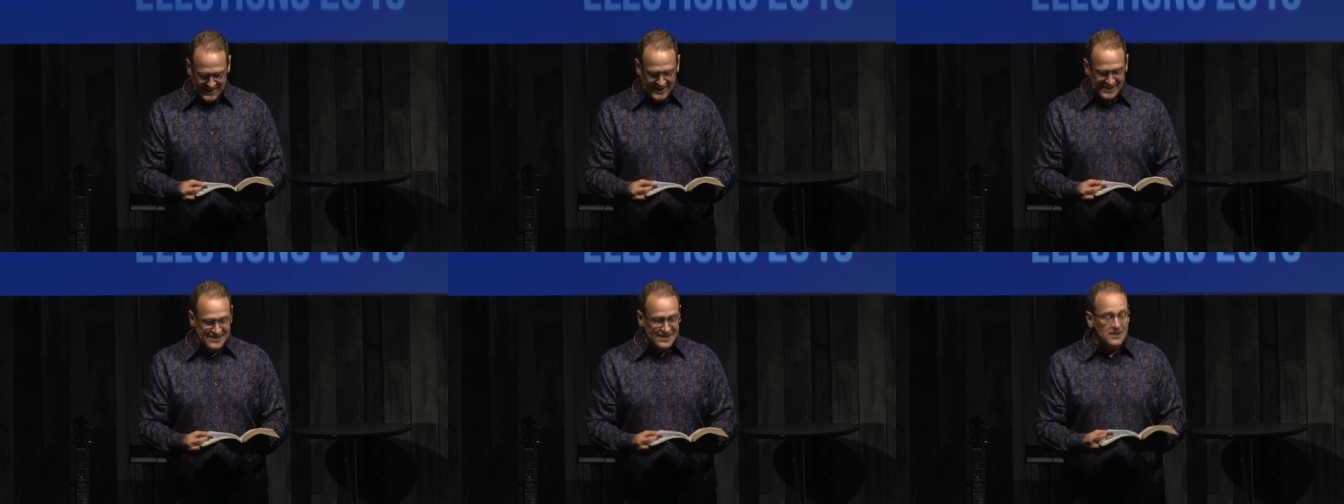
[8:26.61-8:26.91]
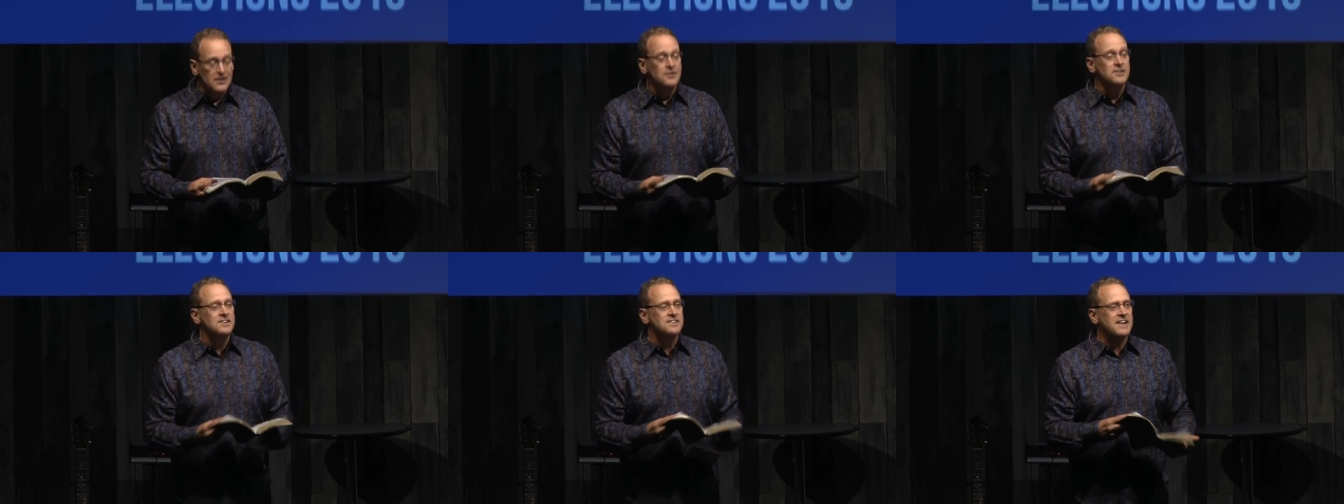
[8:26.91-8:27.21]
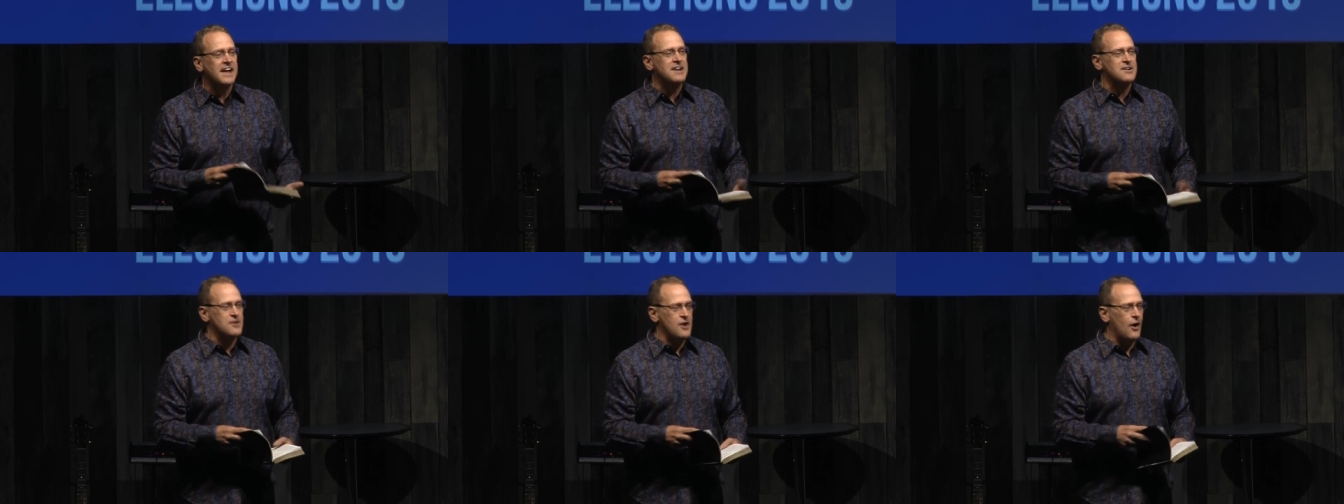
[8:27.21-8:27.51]
Little did
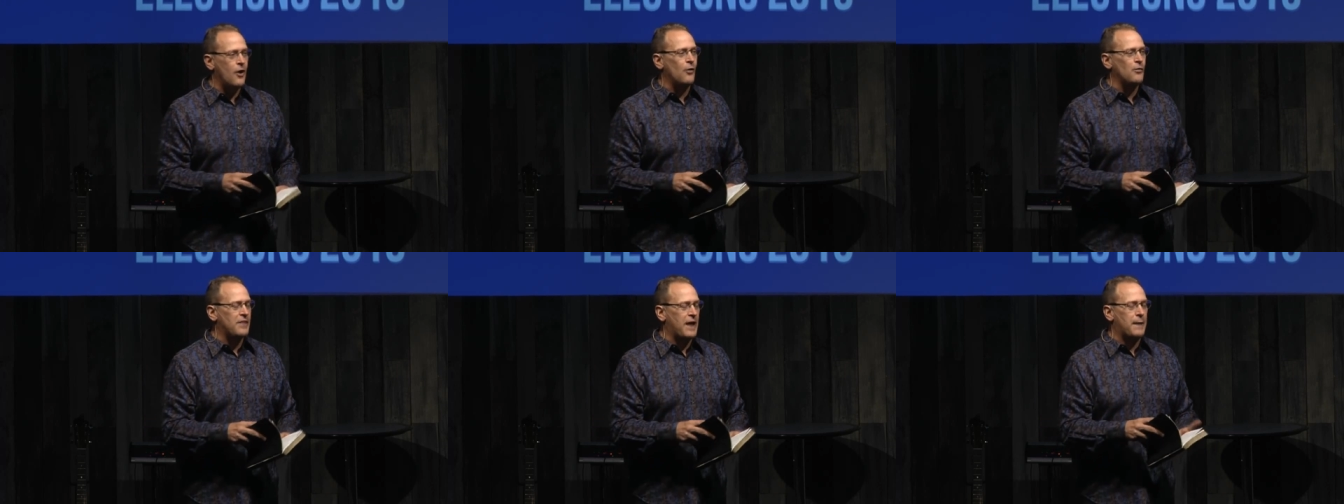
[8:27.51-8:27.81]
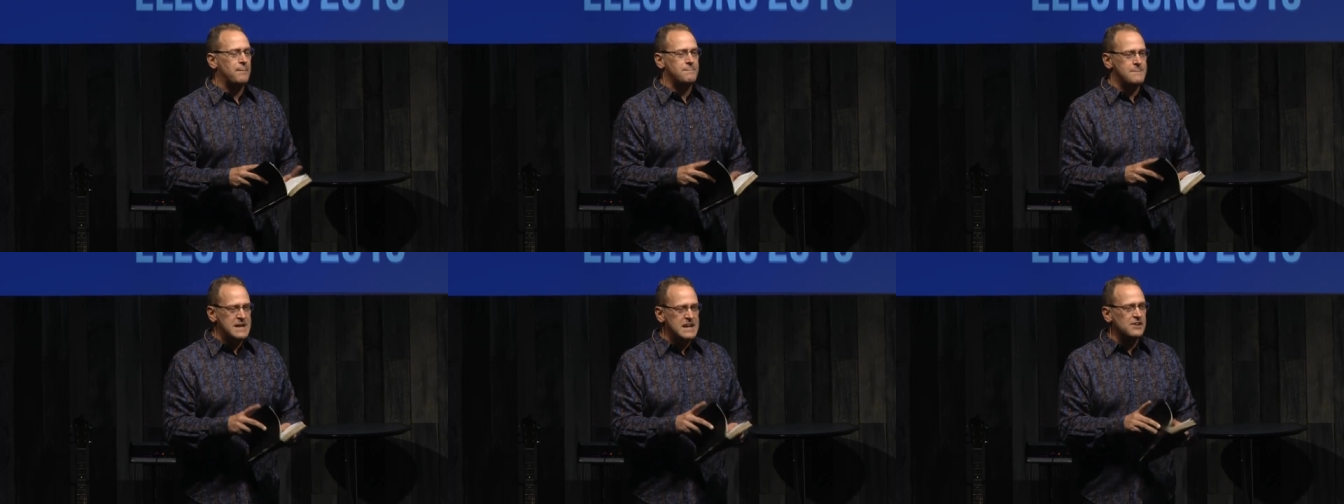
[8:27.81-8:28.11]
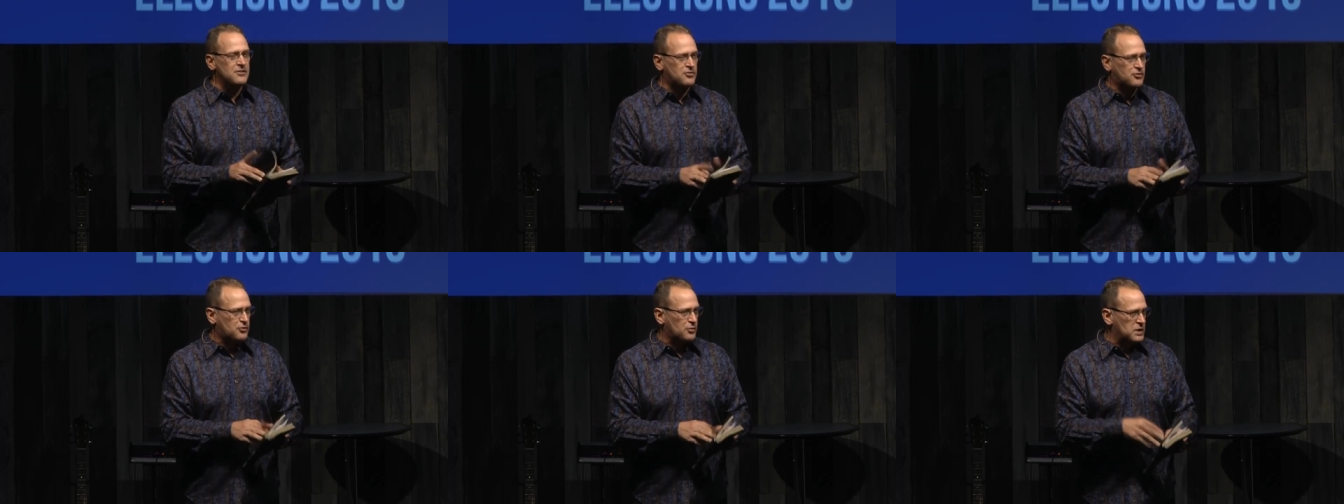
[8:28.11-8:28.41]
they know that
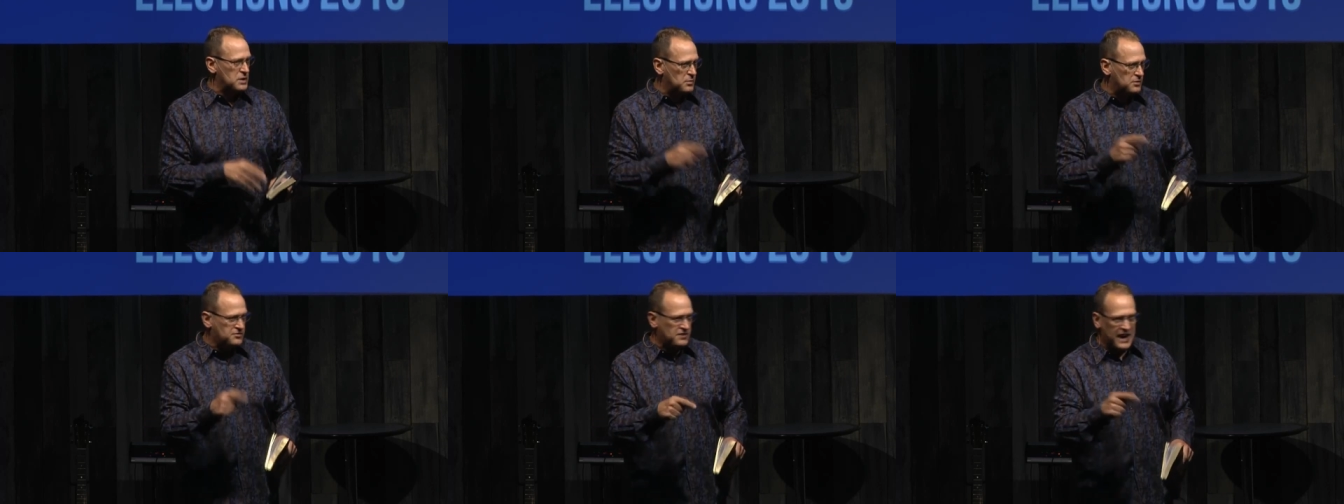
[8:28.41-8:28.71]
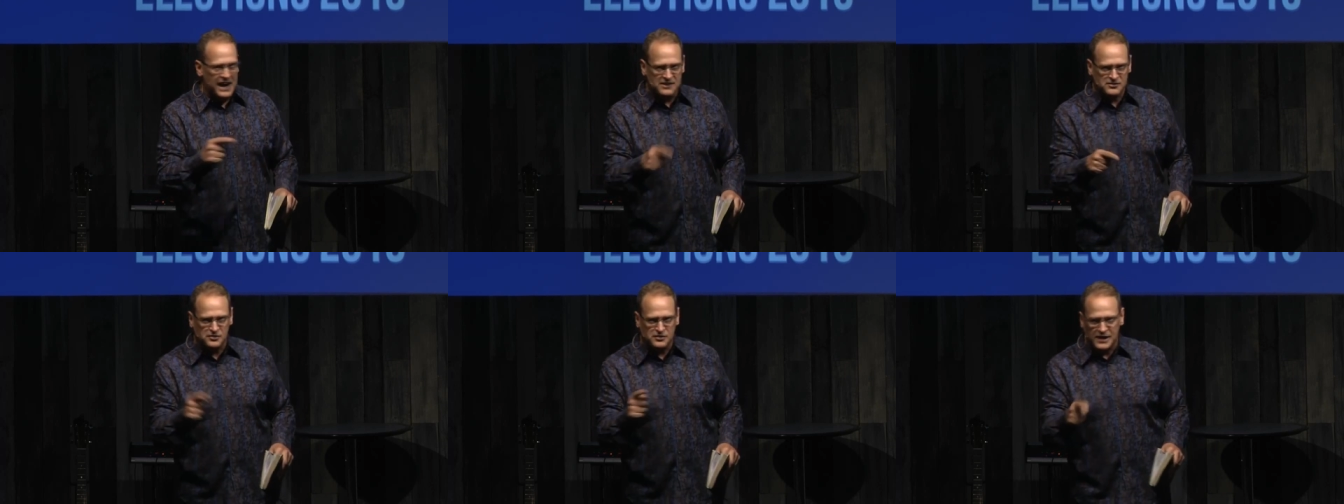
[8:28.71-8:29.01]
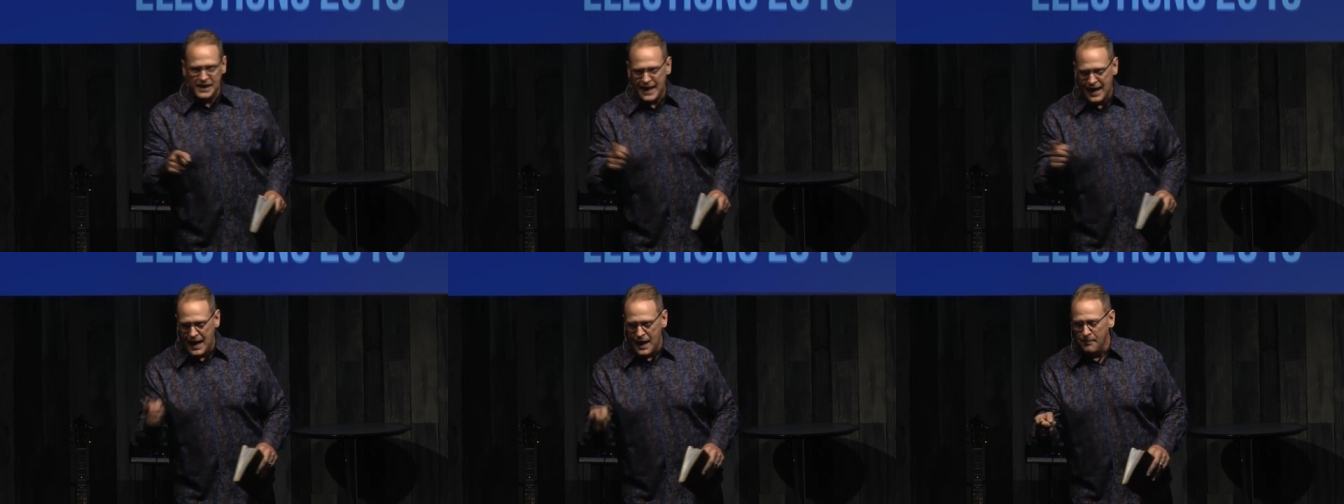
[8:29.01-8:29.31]
ministry was
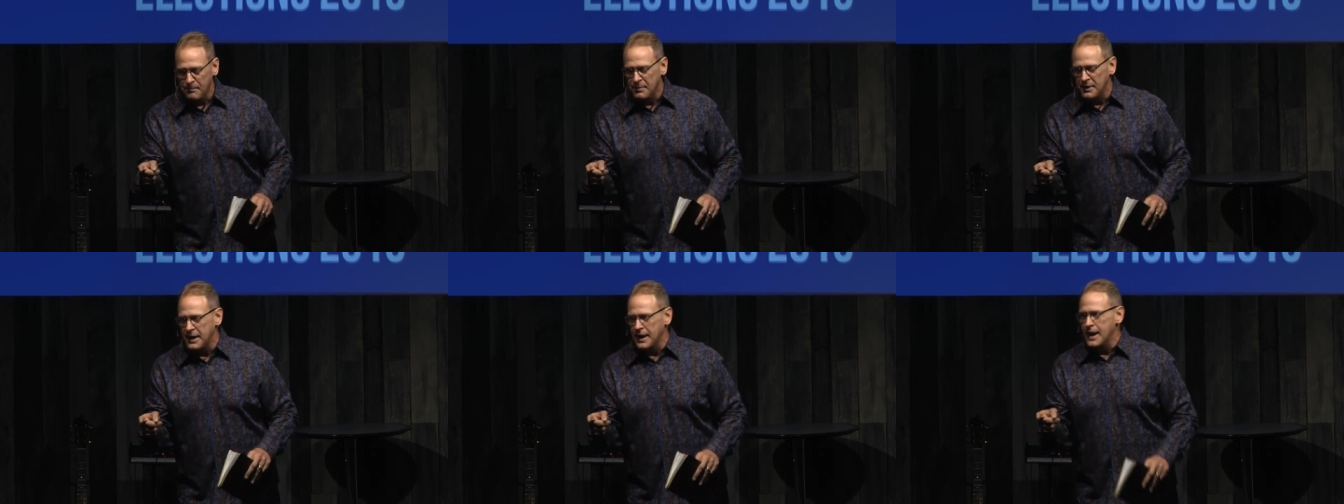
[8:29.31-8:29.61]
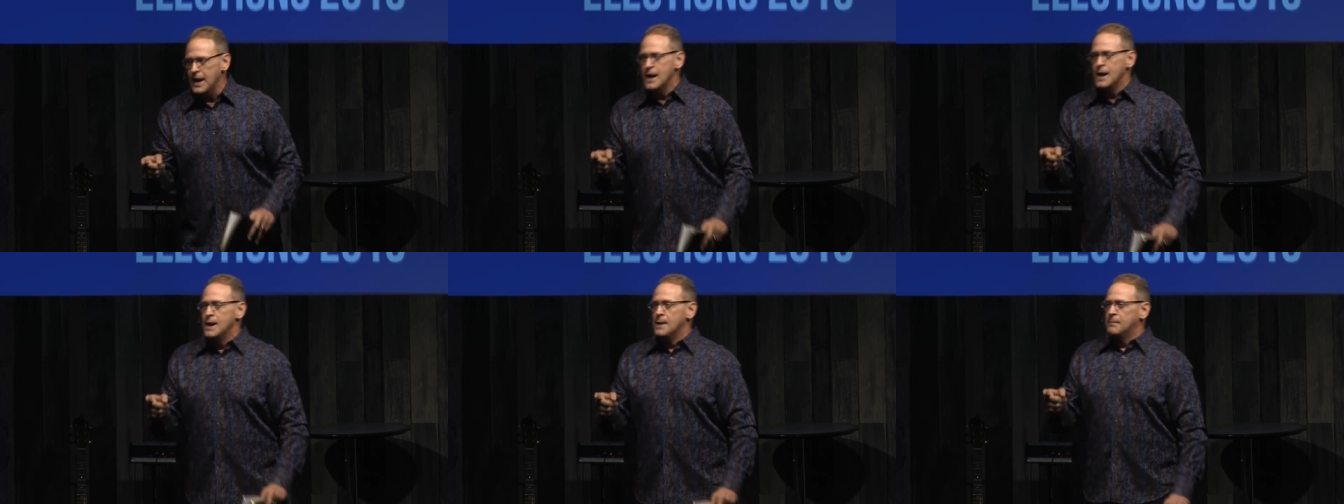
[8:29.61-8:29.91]
actually happening,